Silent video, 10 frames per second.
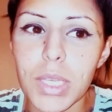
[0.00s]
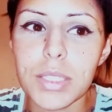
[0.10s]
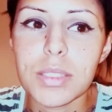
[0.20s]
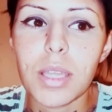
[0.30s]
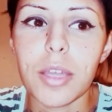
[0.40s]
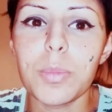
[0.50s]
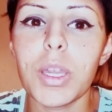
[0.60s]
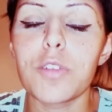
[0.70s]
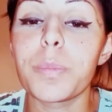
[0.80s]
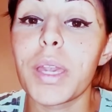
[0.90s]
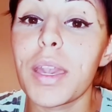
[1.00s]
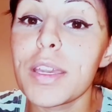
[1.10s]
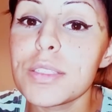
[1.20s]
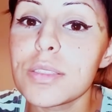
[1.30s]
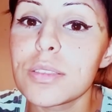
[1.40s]
It's gotten me off my
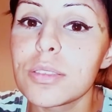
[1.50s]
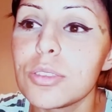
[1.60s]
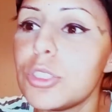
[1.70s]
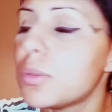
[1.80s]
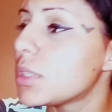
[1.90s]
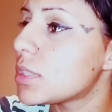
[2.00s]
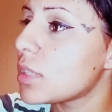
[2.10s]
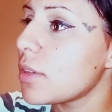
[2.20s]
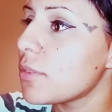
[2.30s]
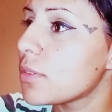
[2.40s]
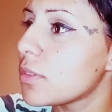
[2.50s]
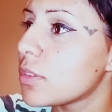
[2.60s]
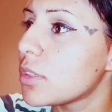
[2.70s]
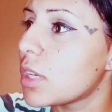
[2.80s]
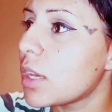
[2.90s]
ass doing stuff.
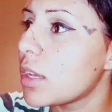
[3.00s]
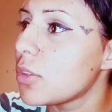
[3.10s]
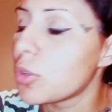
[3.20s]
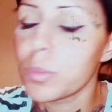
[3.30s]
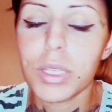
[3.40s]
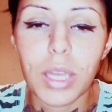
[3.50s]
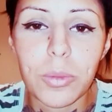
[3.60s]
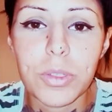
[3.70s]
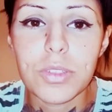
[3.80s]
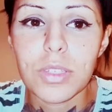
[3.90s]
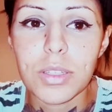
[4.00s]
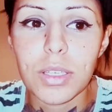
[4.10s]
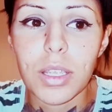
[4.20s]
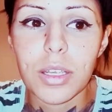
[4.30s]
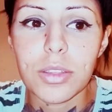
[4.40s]
Normally I would sit
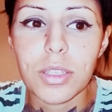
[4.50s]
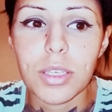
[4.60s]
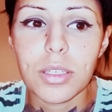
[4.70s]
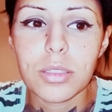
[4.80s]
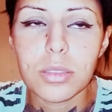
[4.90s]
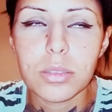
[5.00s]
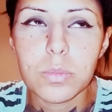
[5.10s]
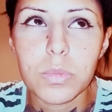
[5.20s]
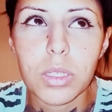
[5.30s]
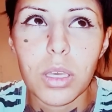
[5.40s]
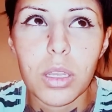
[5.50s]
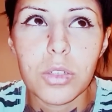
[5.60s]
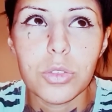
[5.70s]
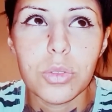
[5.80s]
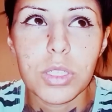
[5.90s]
there and think, I gotta
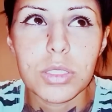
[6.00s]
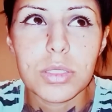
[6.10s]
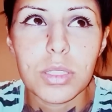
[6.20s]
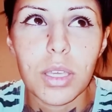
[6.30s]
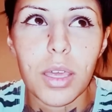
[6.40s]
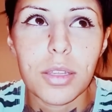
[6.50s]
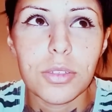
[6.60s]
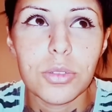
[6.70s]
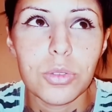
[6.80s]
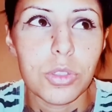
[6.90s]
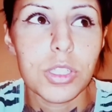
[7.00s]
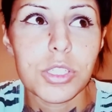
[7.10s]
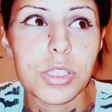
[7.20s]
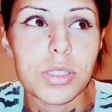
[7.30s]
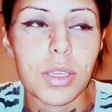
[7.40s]
do this, I gotta do the
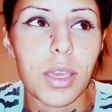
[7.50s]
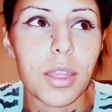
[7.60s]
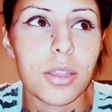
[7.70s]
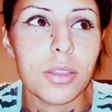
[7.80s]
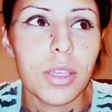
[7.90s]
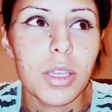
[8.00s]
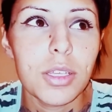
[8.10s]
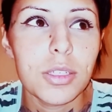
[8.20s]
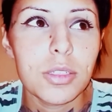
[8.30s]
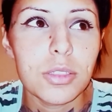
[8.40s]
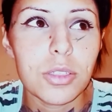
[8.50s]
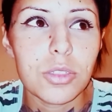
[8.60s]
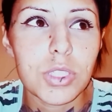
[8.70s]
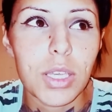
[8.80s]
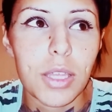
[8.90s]
dishes, I gotta
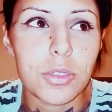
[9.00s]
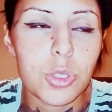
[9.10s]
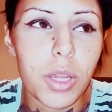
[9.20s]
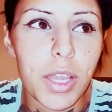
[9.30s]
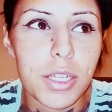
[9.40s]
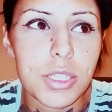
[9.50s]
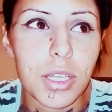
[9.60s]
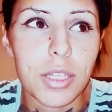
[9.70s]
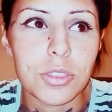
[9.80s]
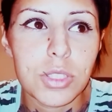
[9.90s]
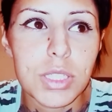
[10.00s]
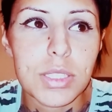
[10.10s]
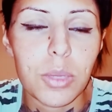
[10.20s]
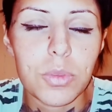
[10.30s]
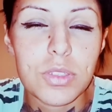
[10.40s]
take out the trash, I gotta do this,
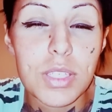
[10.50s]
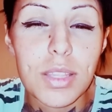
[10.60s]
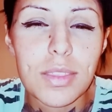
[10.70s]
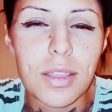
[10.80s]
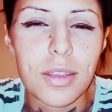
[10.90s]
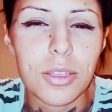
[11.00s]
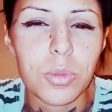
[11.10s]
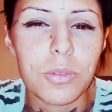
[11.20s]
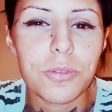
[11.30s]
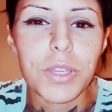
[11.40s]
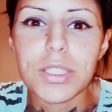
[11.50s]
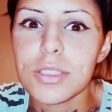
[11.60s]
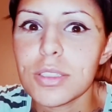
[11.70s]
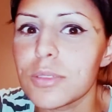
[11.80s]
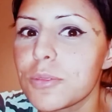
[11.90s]
and I would sit there and it would
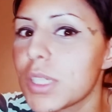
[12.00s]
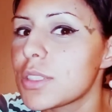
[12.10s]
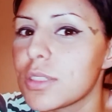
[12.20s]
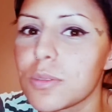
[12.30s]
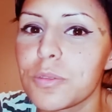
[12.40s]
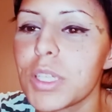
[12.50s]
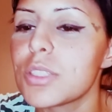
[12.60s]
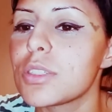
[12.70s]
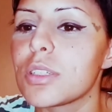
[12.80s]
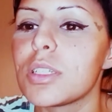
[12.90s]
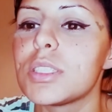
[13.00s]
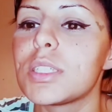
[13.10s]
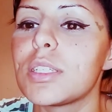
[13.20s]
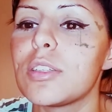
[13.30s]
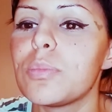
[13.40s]
fester and fester and fester
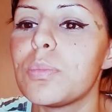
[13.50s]
until